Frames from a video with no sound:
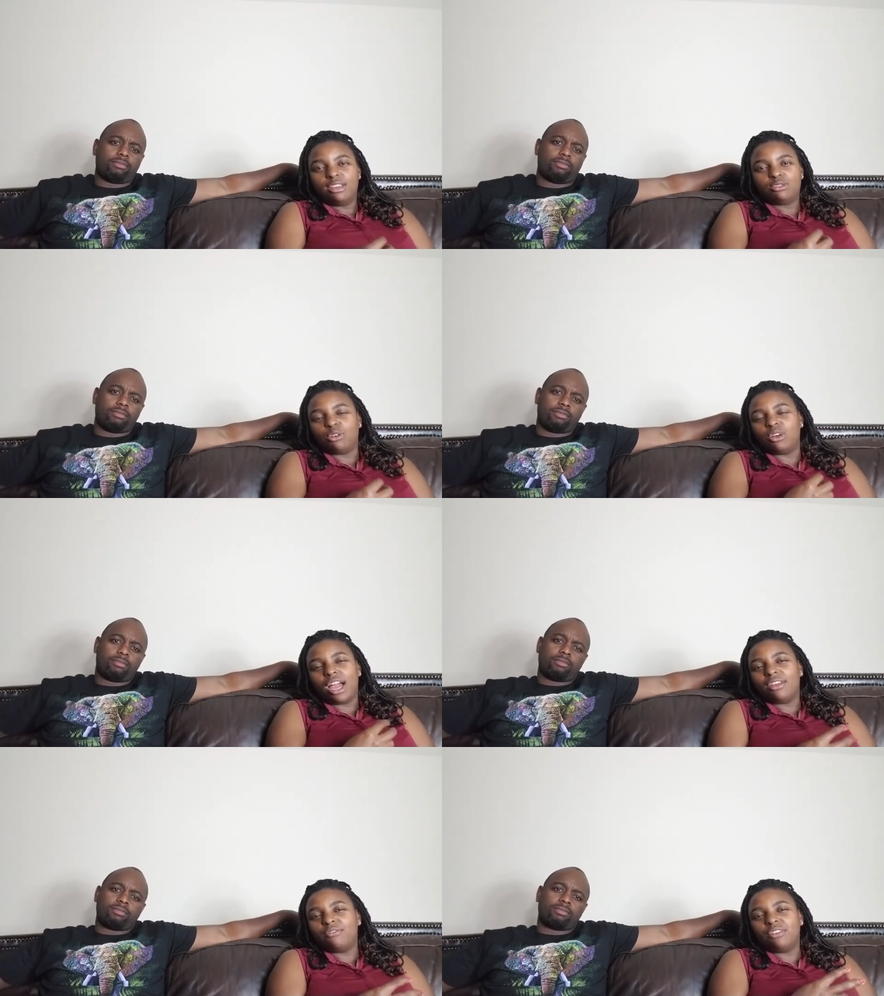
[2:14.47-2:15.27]
Speaker 1: So
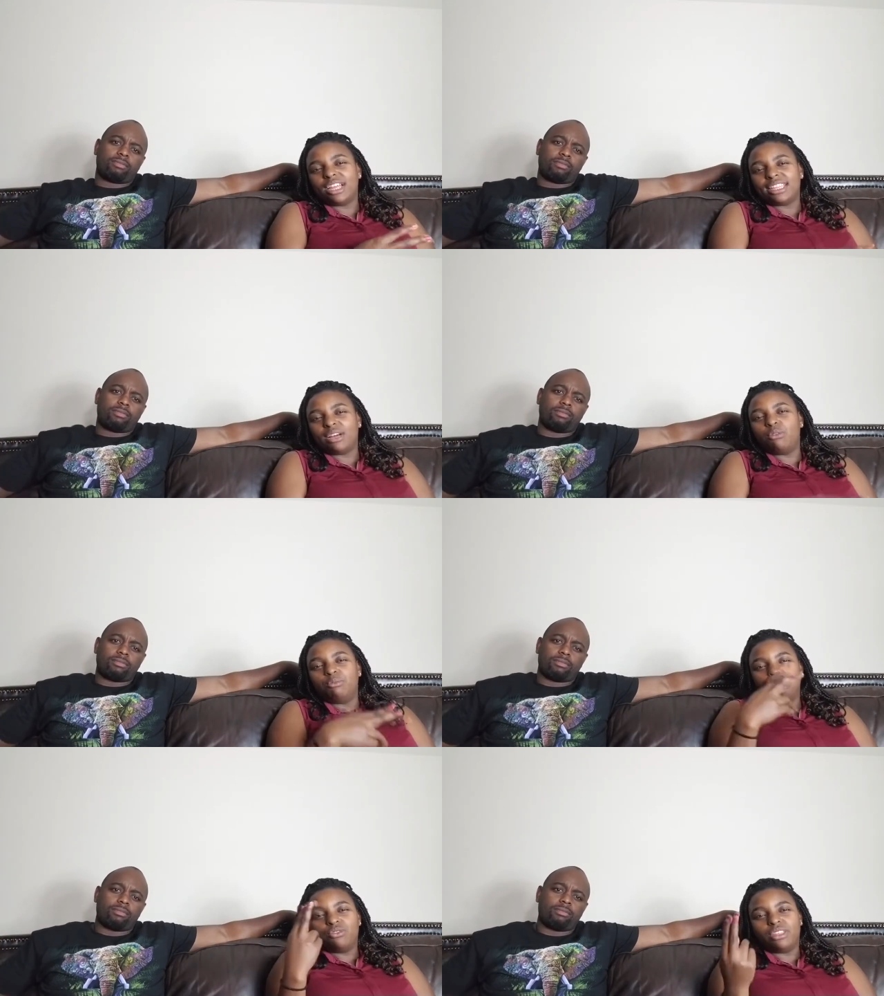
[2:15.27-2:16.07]
I feel like that will
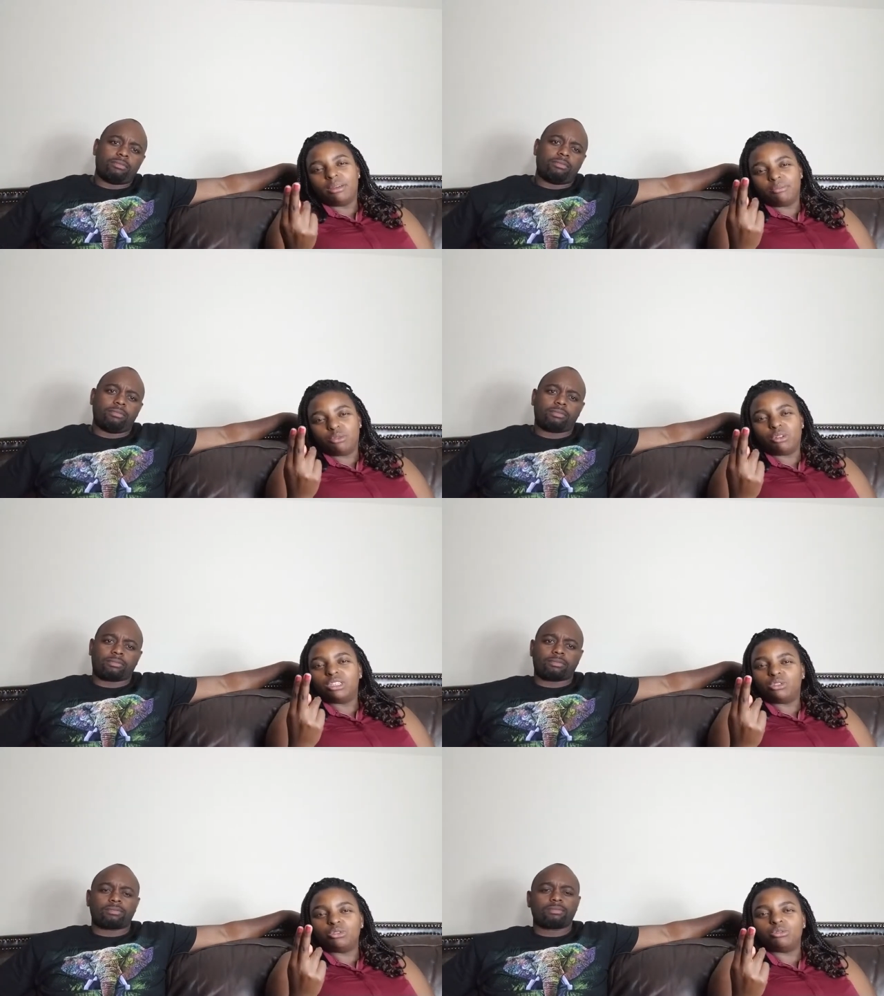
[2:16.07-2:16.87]
move them to a
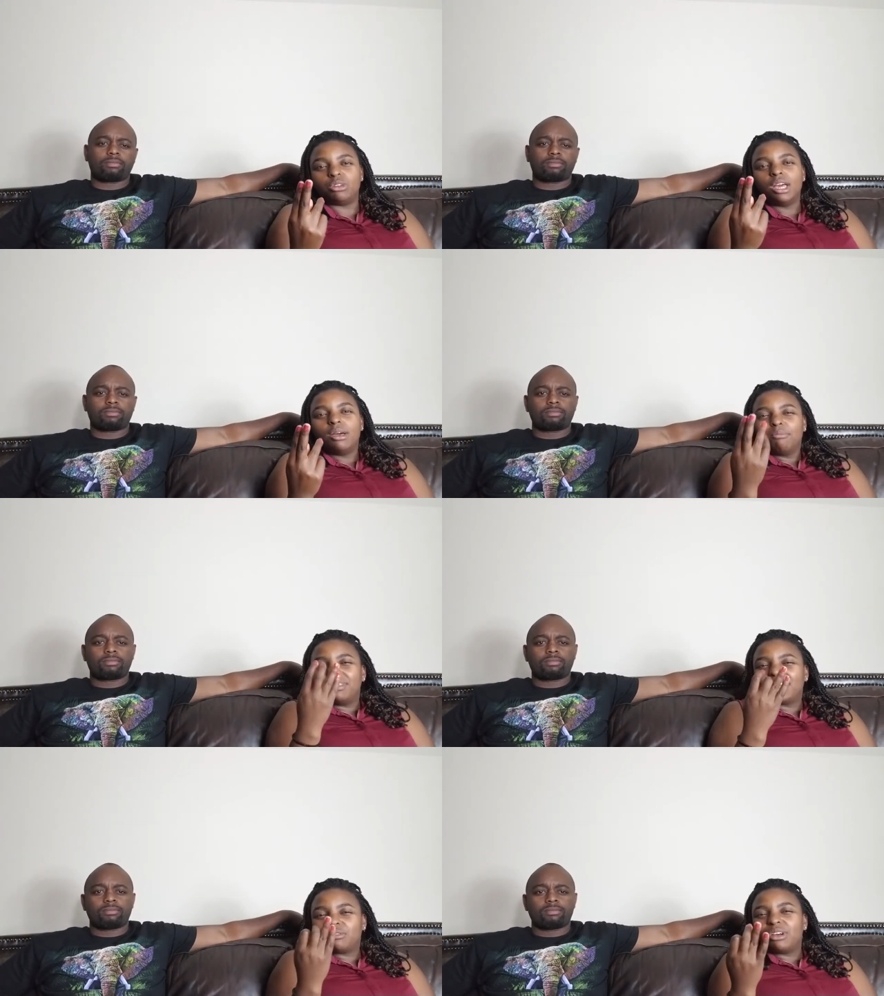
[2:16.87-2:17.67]
two. But
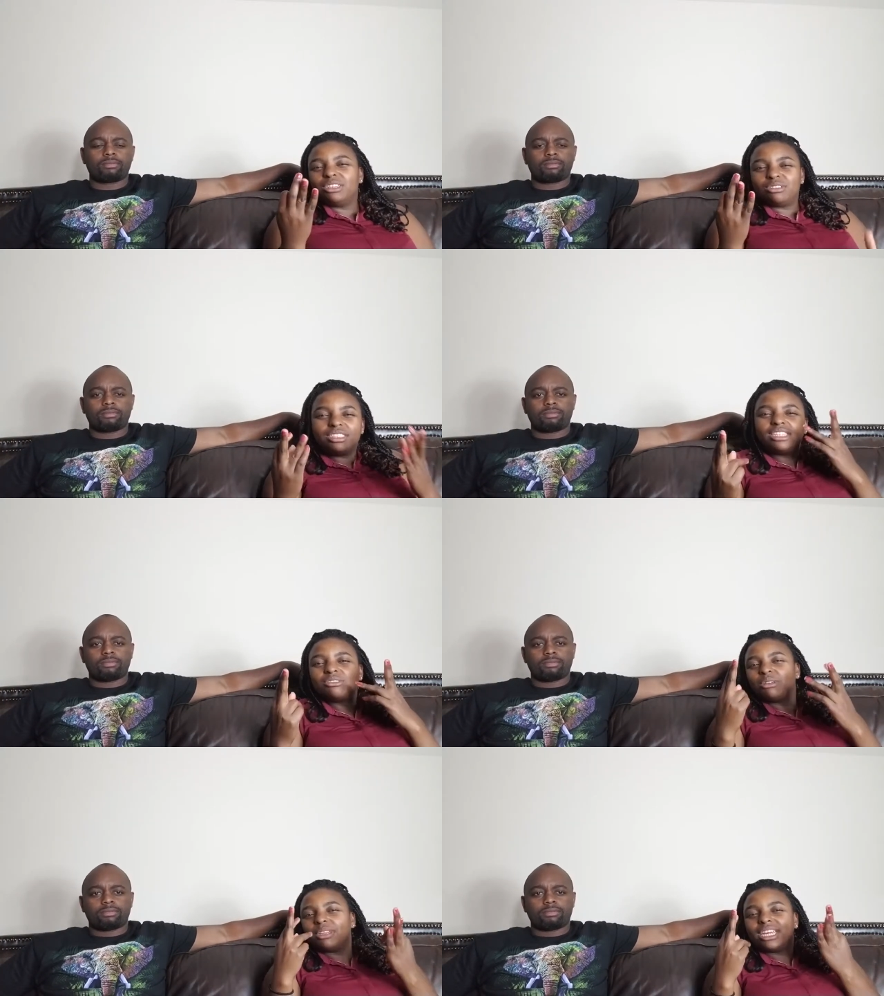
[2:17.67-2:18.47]
that's why you see, that's
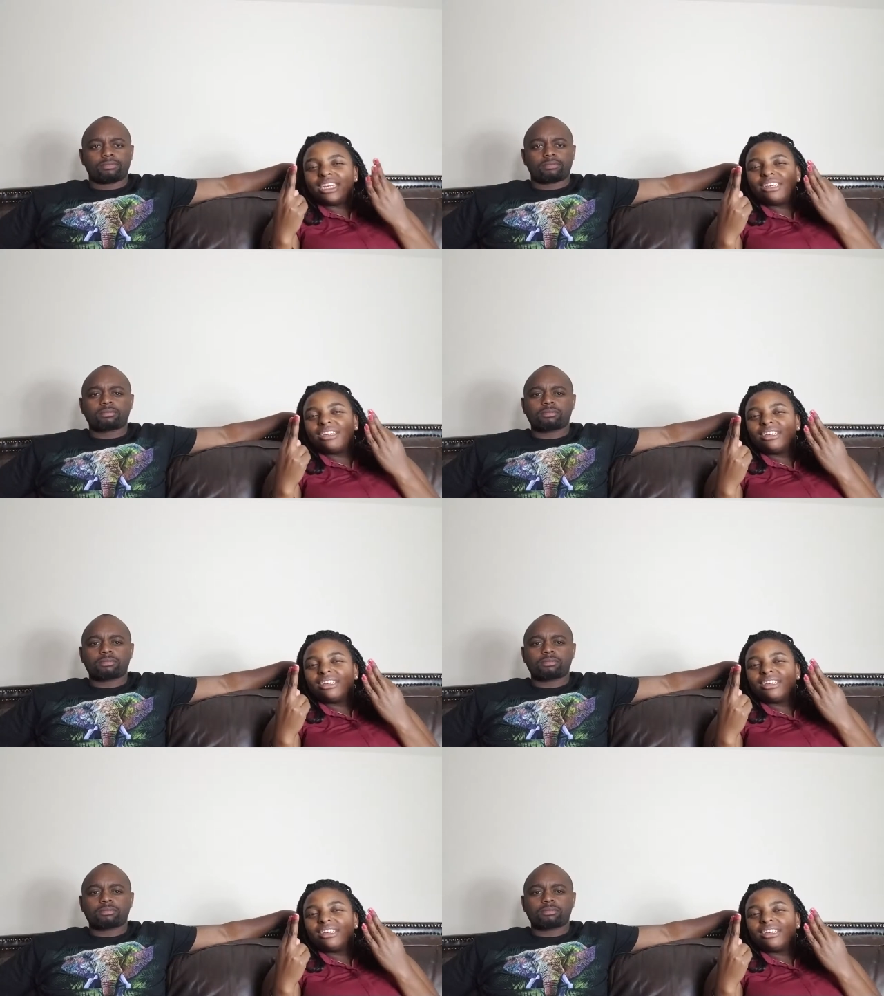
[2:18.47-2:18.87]
why I'm like,